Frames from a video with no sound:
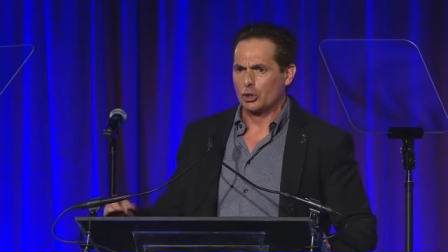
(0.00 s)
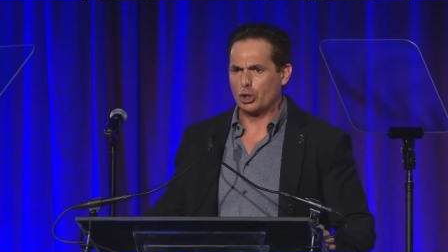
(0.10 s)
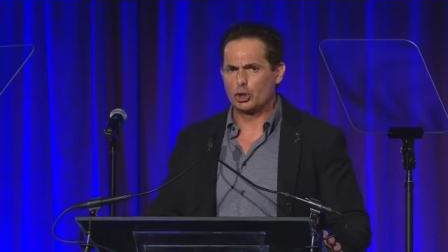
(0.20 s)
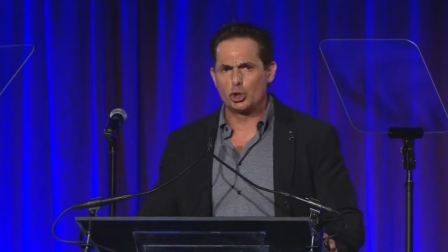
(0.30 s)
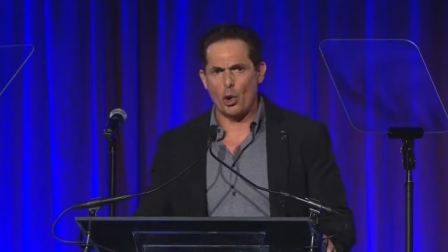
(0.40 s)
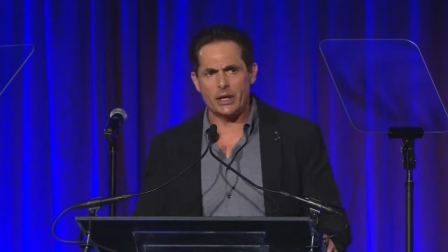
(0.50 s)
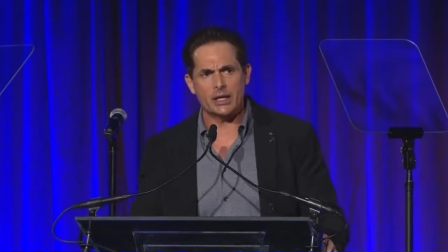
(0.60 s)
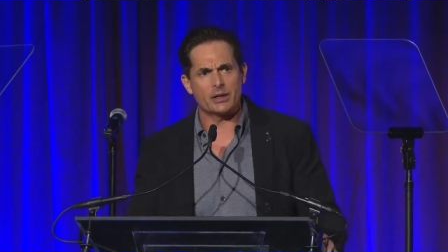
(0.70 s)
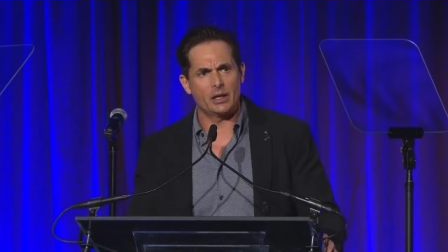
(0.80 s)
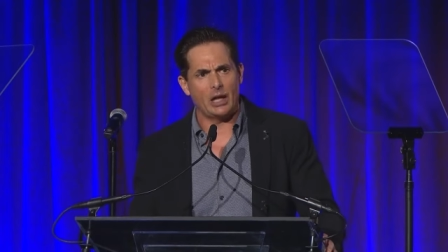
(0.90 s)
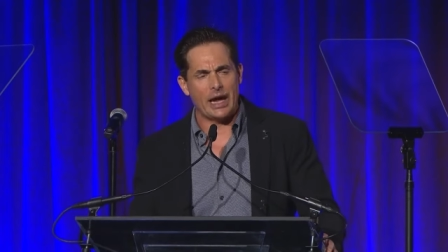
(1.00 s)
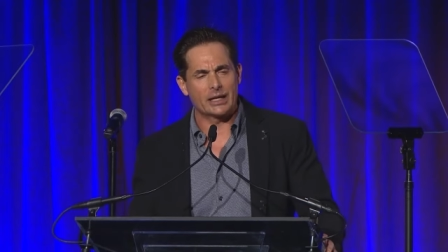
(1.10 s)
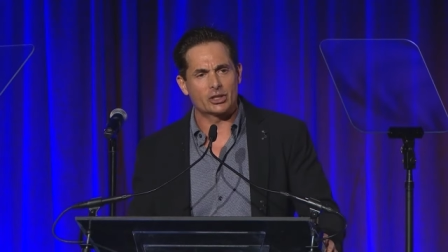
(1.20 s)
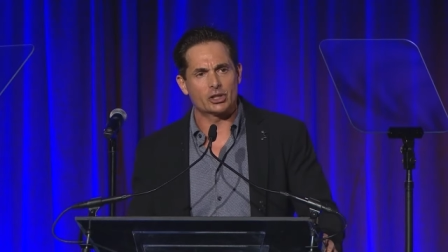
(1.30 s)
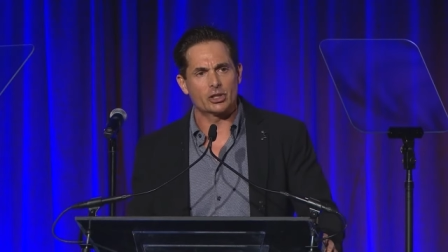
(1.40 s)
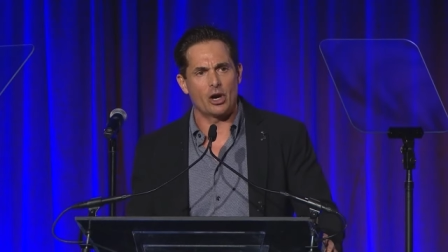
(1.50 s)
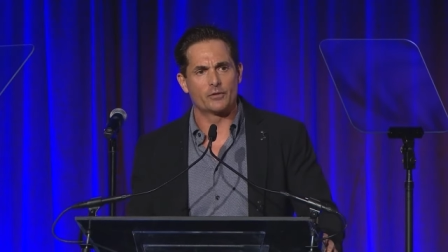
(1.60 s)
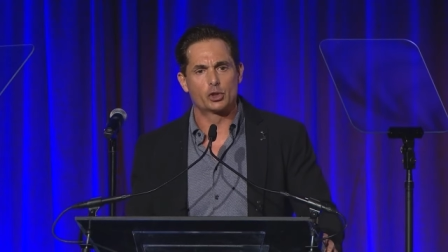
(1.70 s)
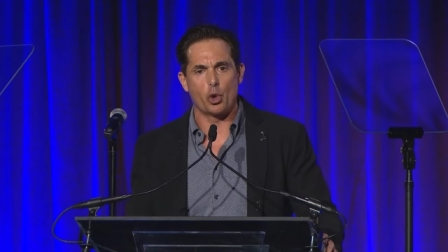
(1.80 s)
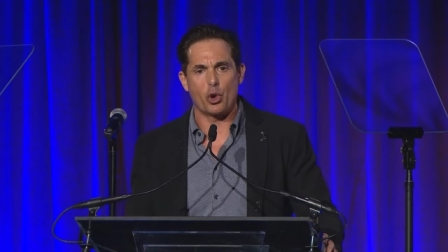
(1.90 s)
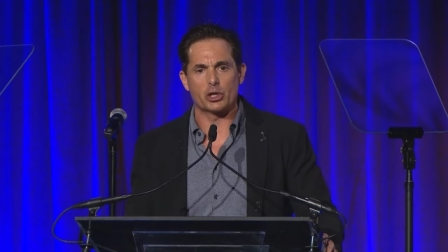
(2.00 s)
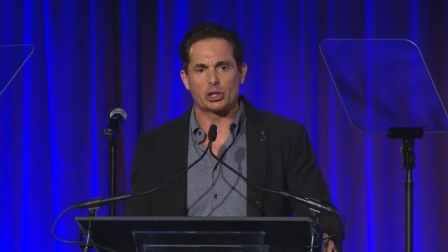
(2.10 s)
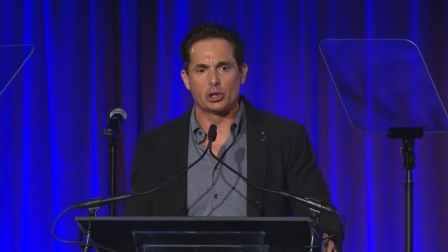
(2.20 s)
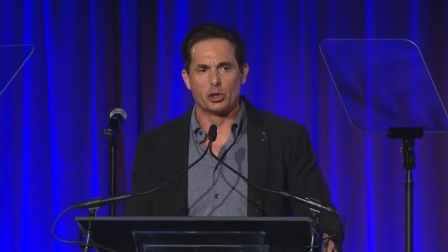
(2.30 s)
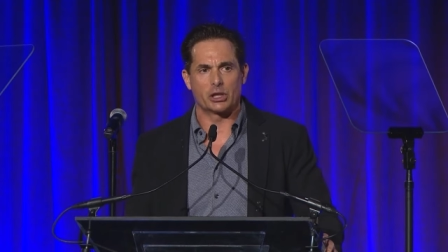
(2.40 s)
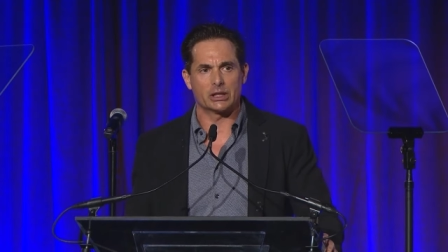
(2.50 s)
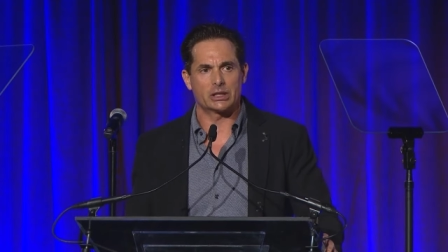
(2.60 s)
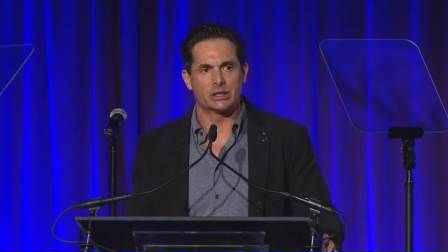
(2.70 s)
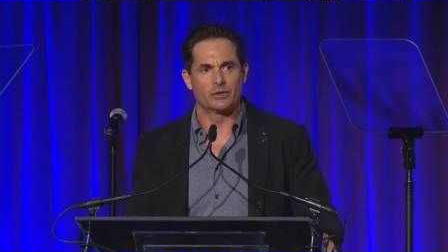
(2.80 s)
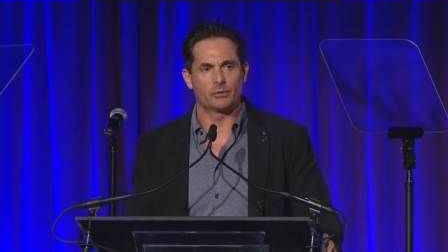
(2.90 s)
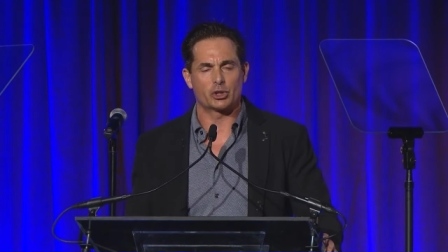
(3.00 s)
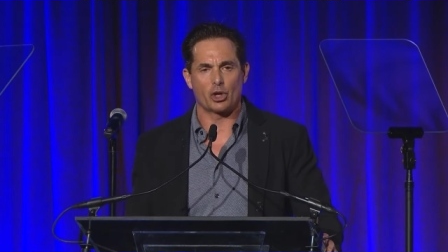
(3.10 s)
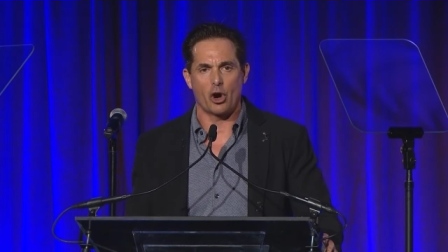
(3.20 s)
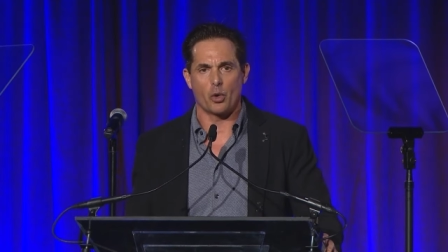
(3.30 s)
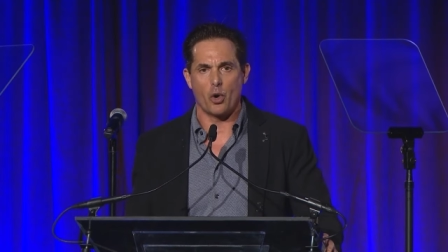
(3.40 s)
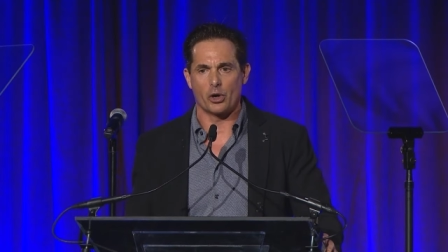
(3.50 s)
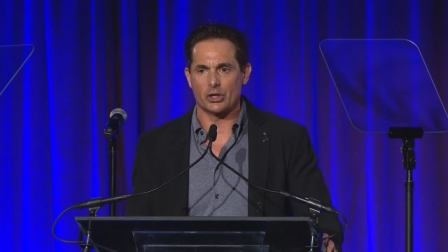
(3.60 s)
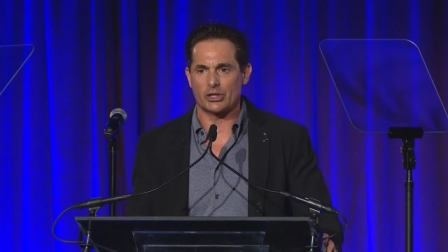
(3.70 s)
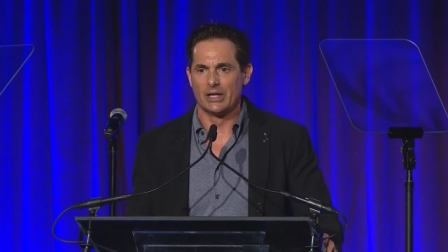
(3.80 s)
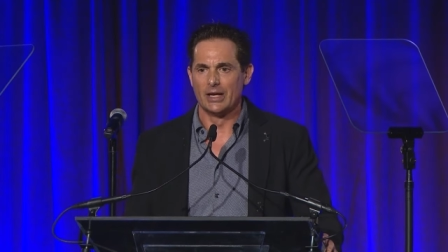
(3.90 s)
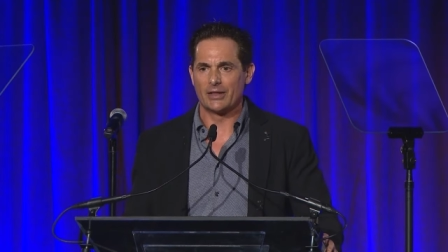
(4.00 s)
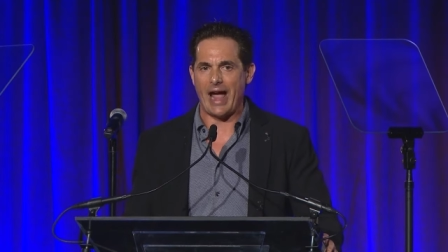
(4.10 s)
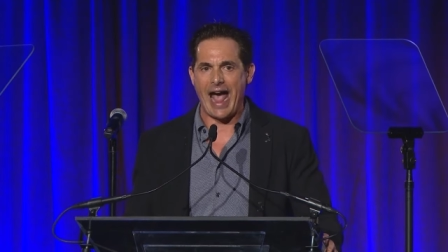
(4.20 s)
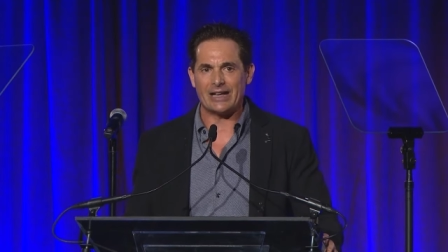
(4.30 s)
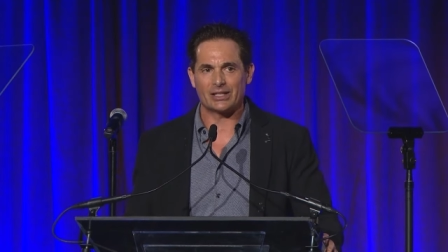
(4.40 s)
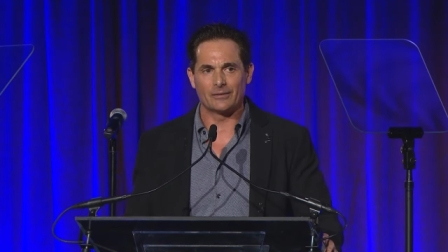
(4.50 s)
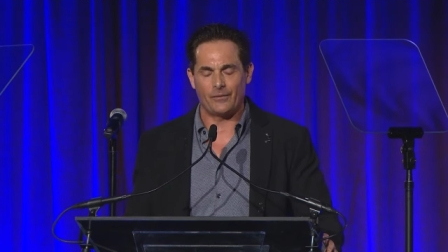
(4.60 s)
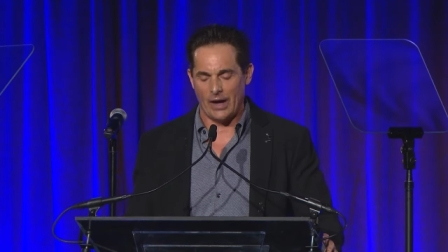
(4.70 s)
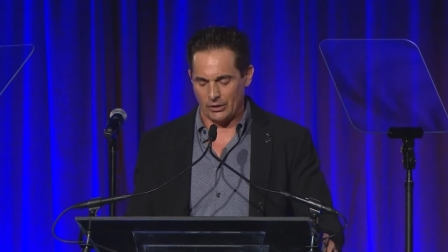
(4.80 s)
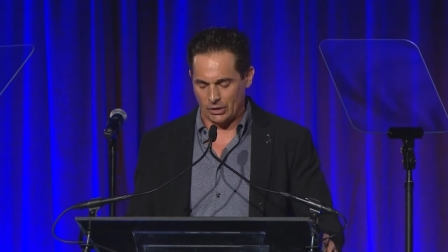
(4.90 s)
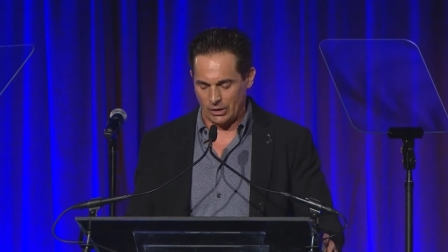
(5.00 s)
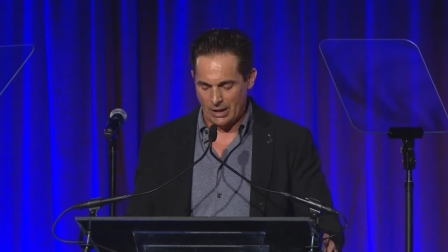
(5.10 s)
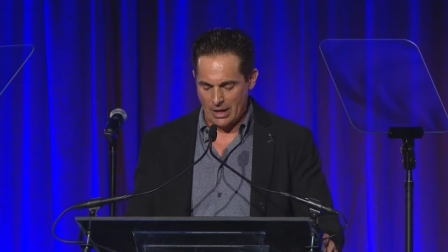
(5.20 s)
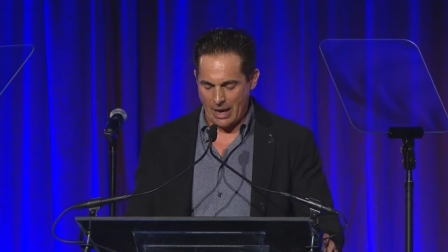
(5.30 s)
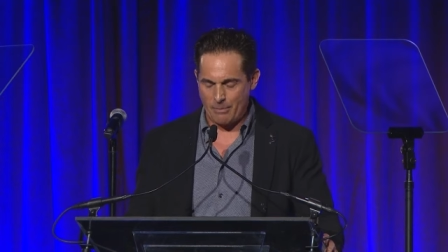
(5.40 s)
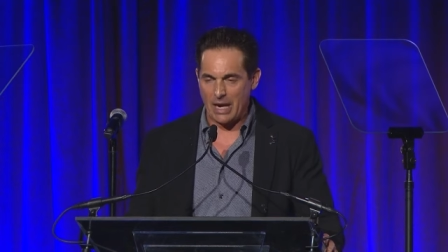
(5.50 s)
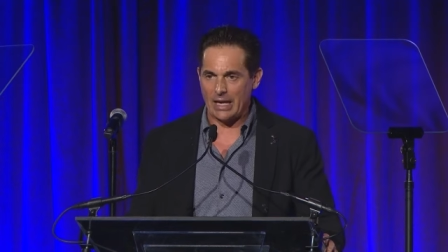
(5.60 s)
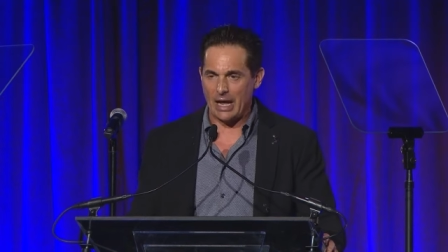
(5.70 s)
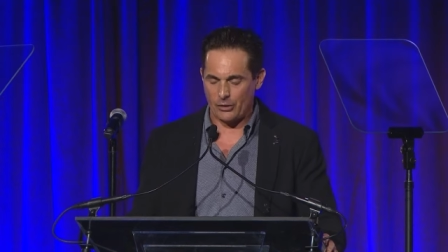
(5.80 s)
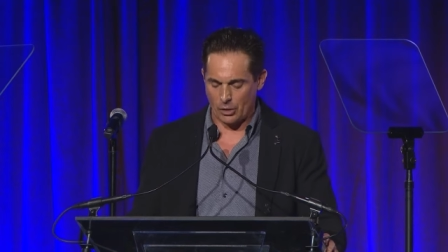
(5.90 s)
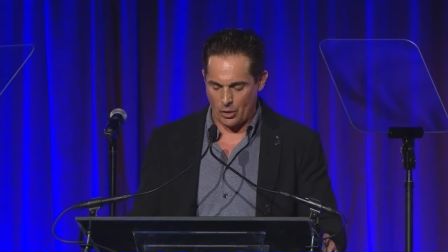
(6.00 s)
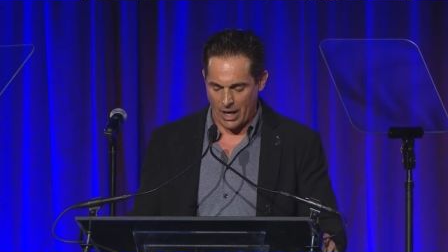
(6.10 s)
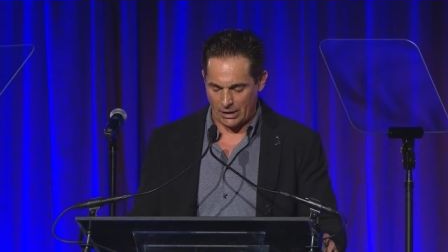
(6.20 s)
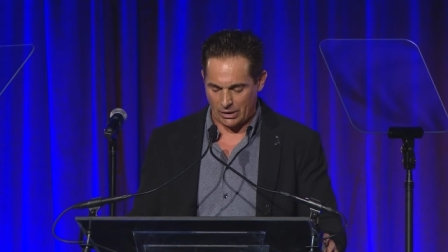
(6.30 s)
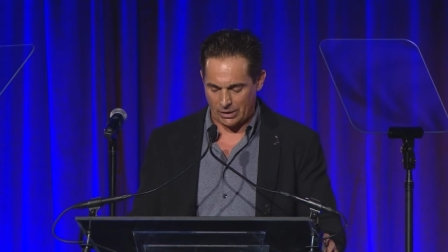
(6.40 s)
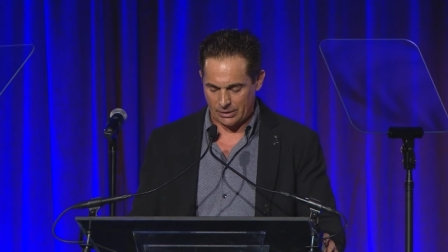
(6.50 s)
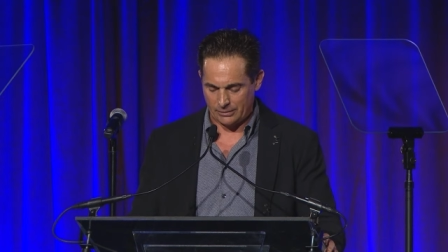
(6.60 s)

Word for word: to joining the likes of George Lucas from Star Wars, the Hassenfelds, and many other greats.